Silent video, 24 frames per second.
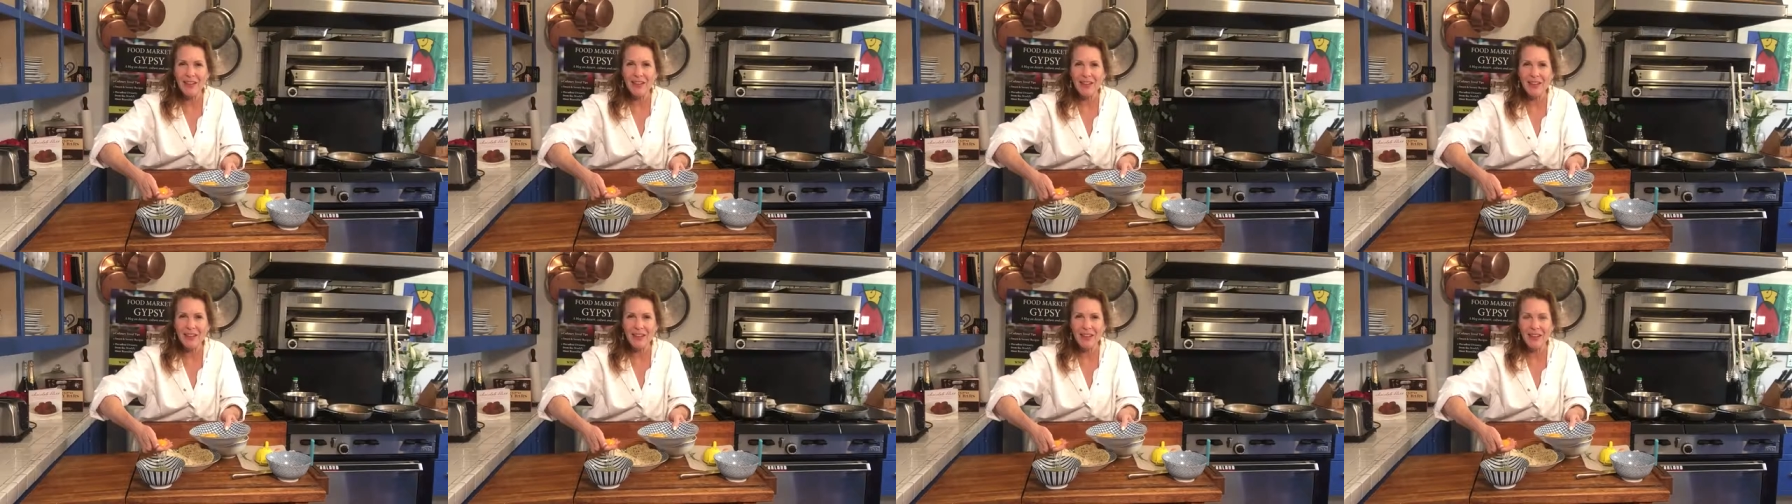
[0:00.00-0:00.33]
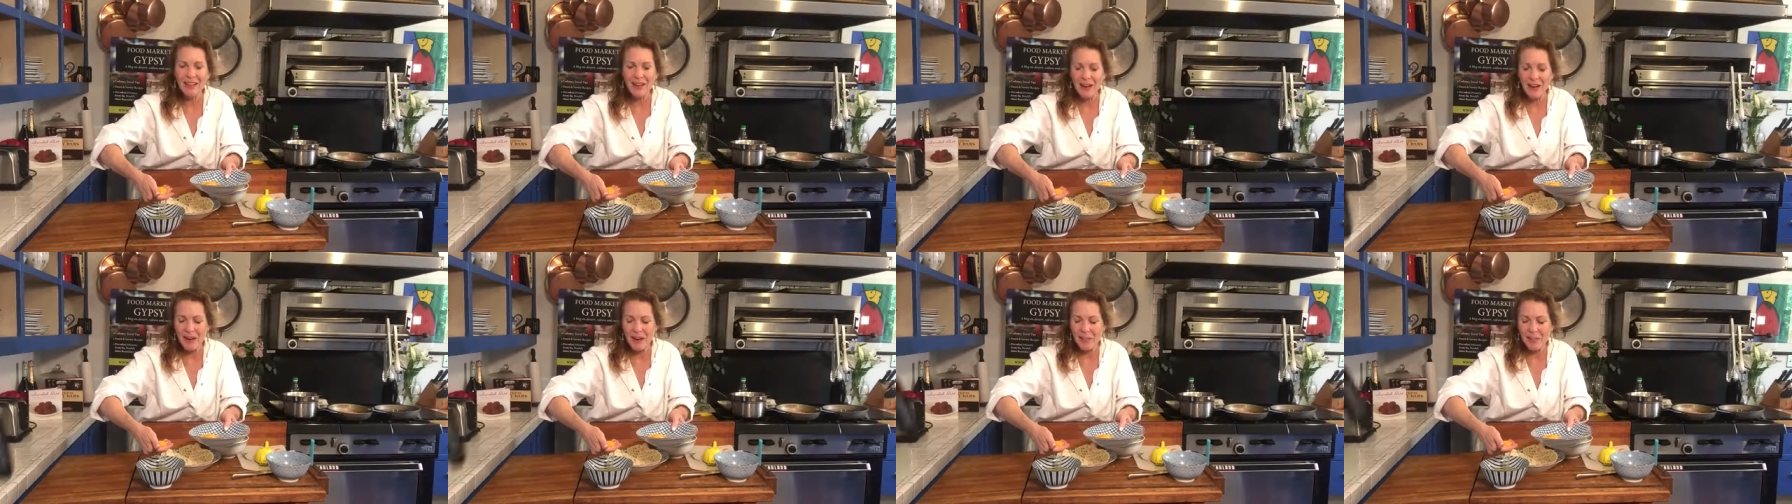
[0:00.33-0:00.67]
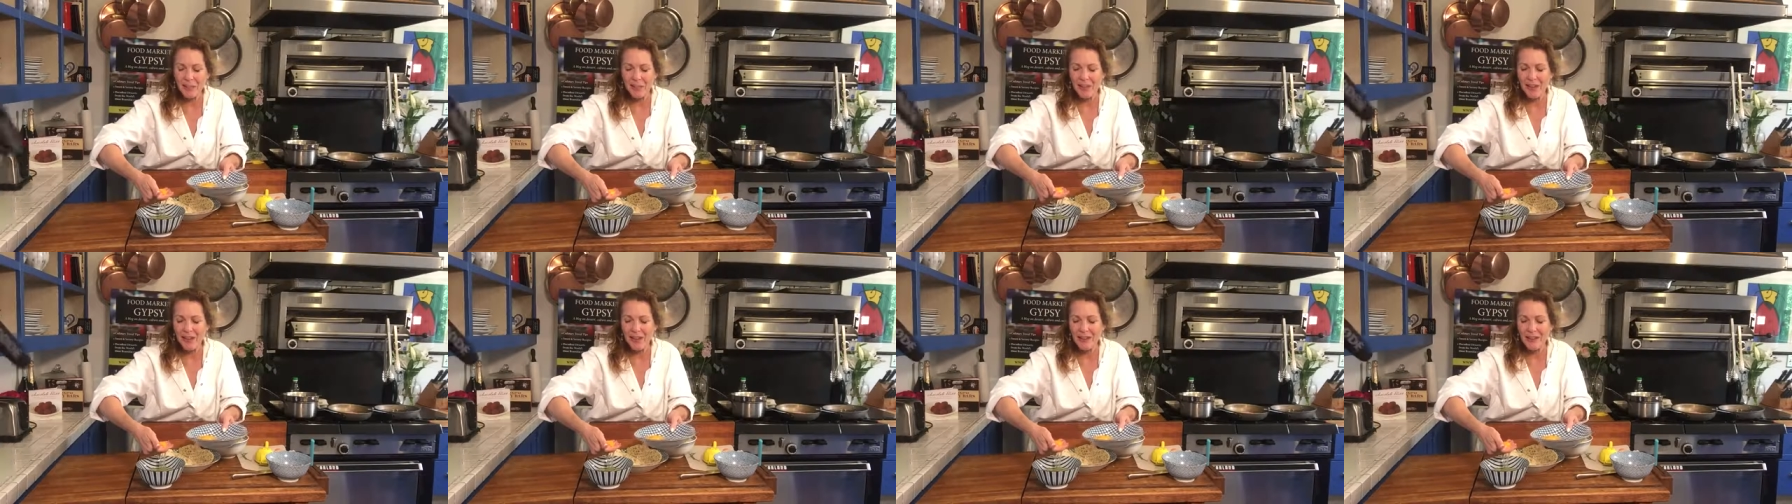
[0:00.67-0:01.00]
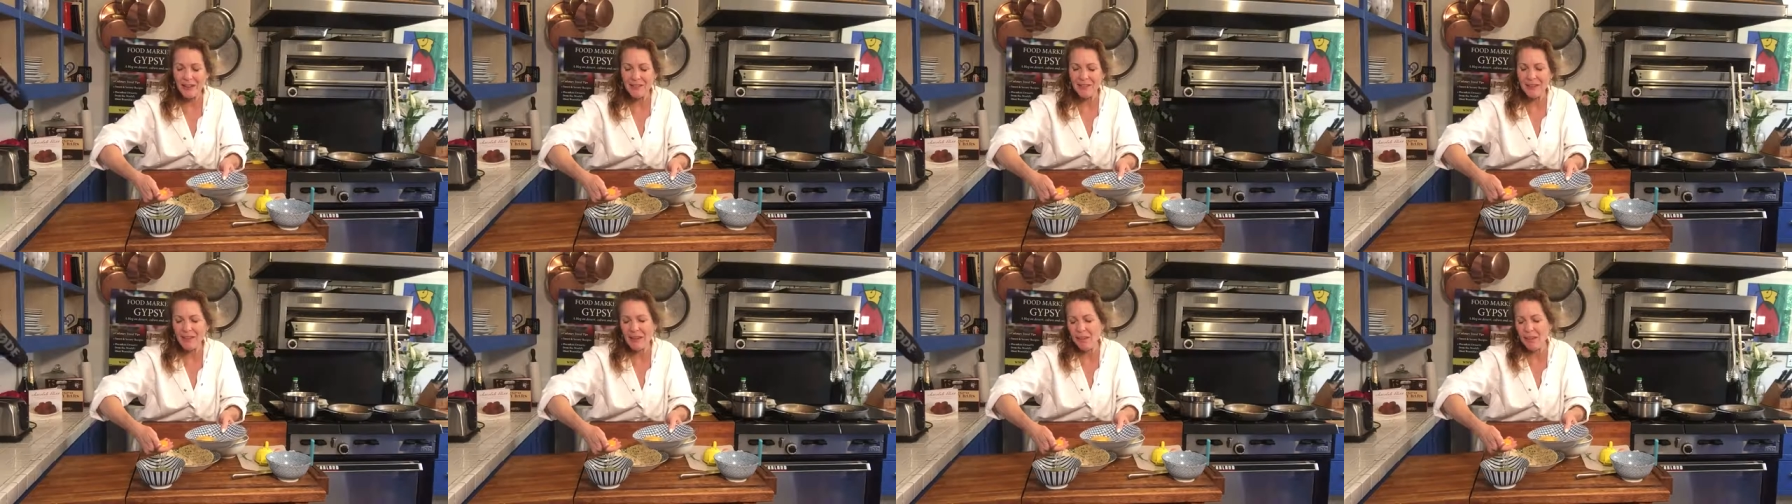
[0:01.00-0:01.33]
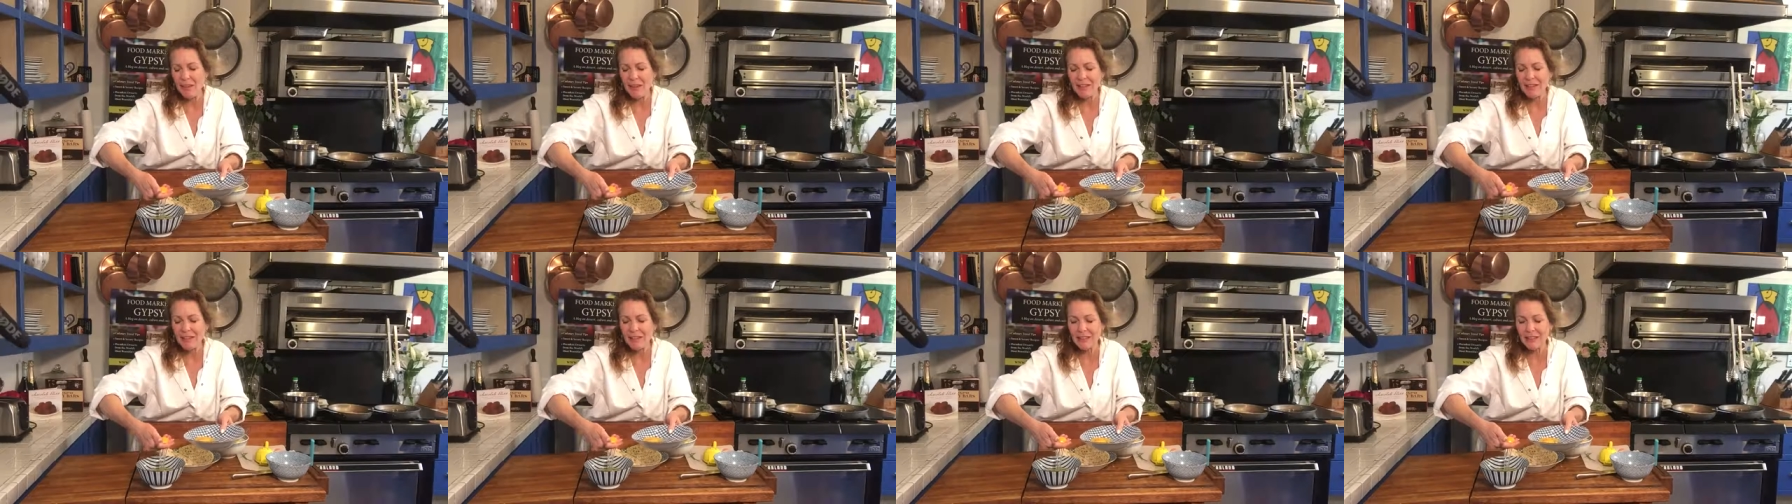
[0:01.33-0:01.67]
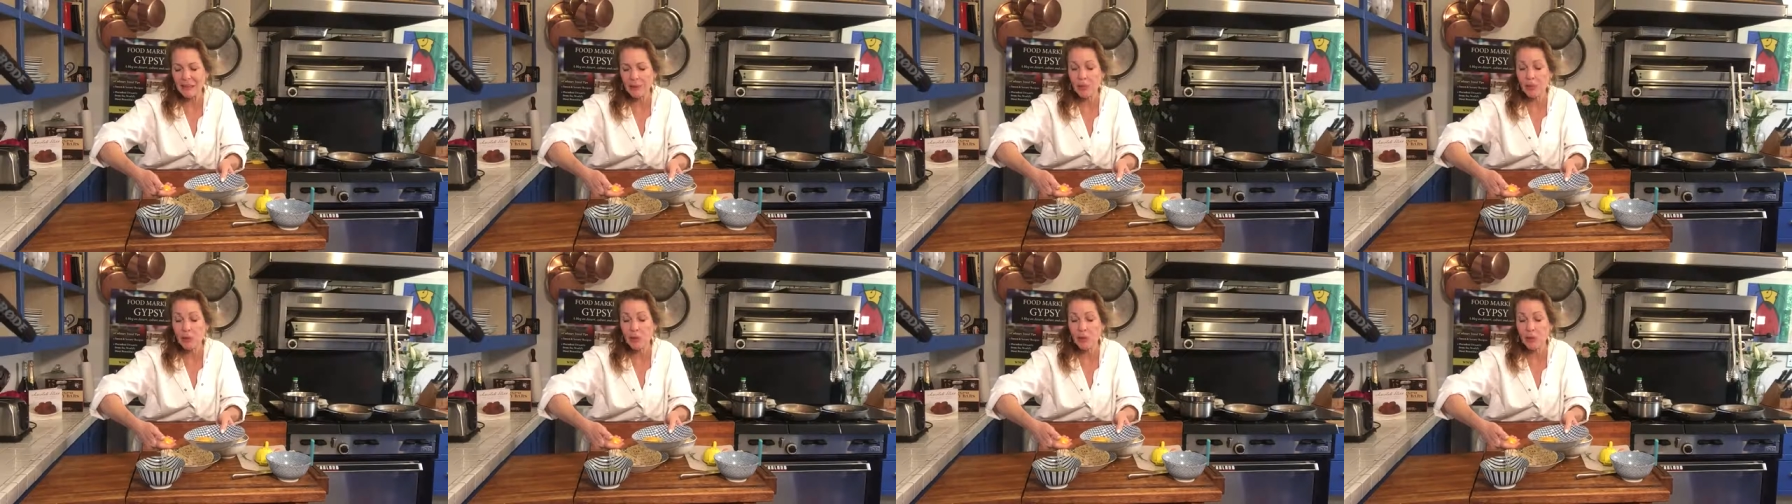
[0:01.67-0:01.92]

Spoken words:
They basically